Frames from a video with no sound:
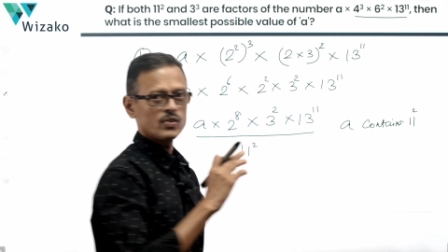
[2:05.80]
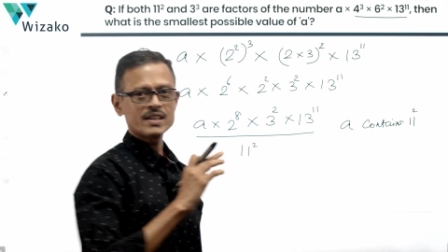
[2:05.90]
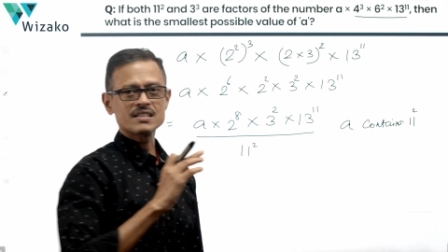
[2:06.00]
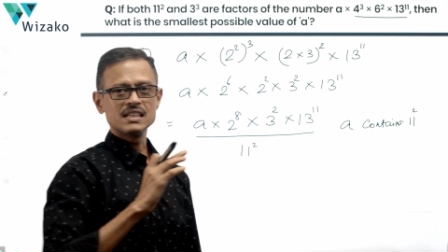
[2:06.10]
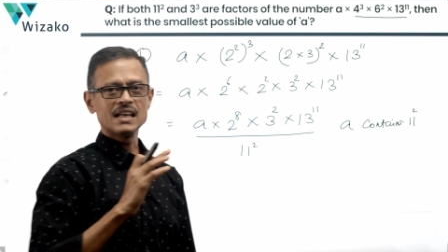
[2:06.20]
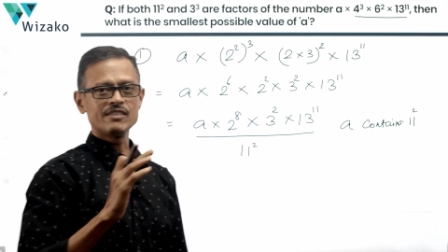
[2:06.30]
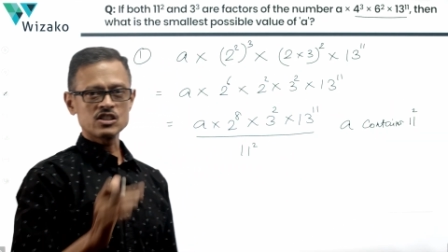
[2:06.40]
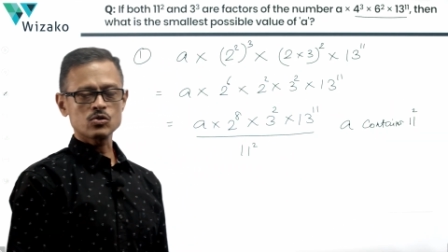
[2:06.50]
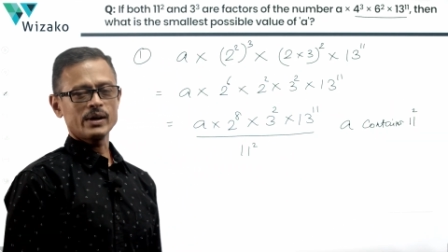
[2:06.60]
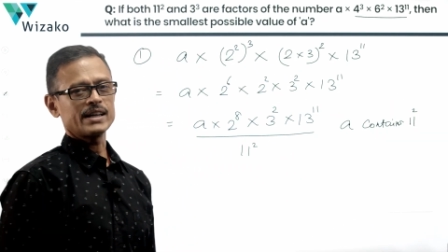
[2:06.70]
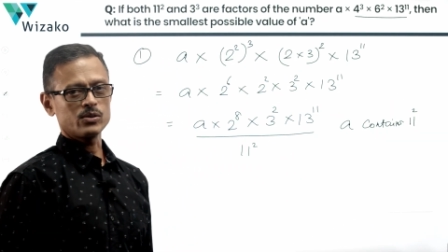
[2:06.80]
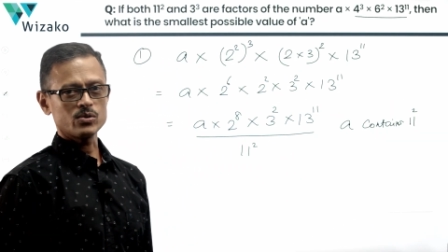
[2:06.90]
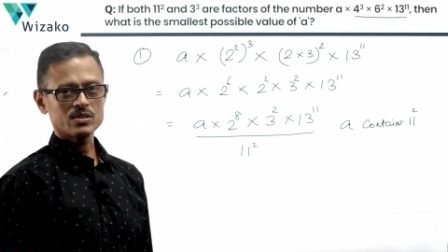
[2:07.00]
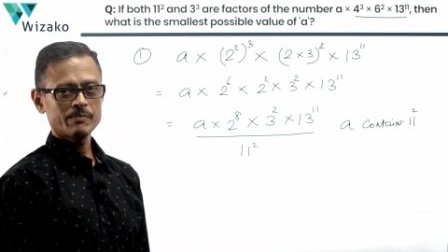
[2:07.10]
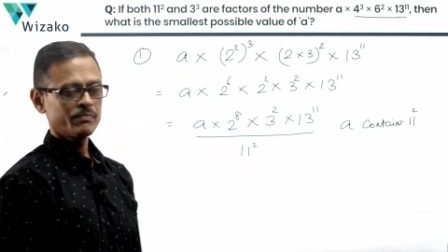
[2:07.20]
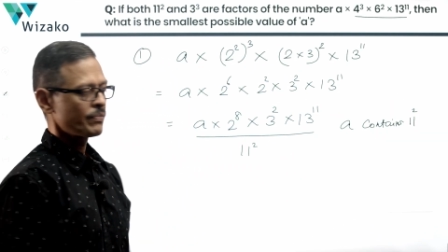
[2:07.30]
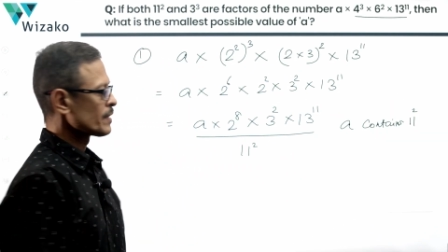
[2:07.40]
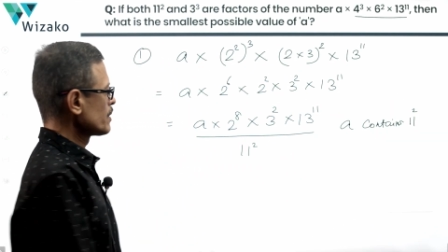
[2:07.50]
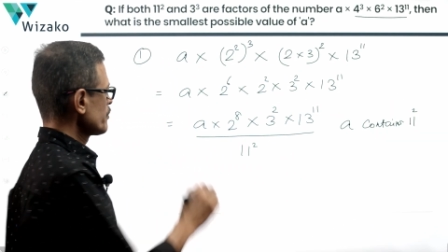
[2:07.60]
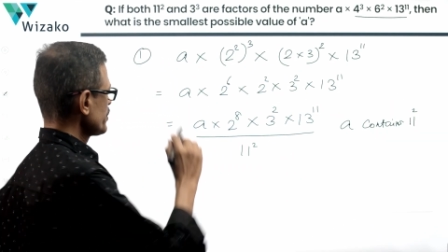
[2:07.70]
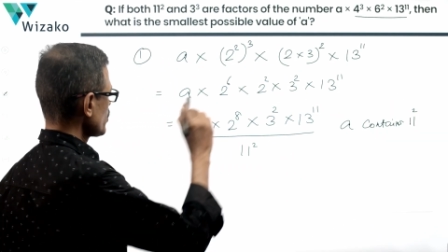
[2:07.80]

far as 11 square goes. We